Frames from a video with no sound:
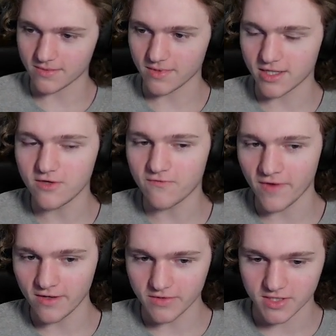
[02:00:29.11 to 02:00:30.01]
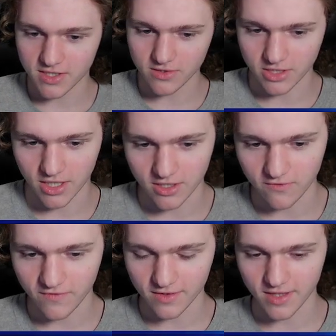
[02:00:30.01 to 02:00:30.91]
Like, you failed the skill check. You
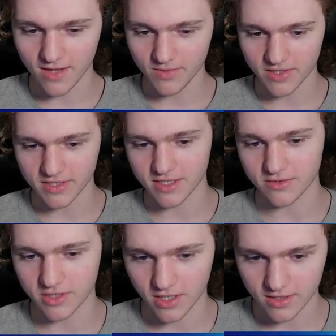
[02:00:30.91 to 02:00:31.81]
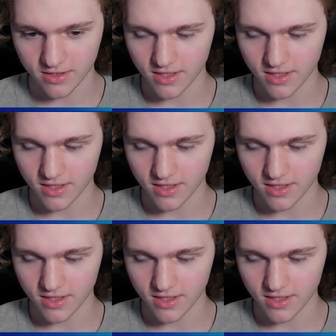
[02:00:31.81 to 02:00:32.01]
failed the empathy skill check.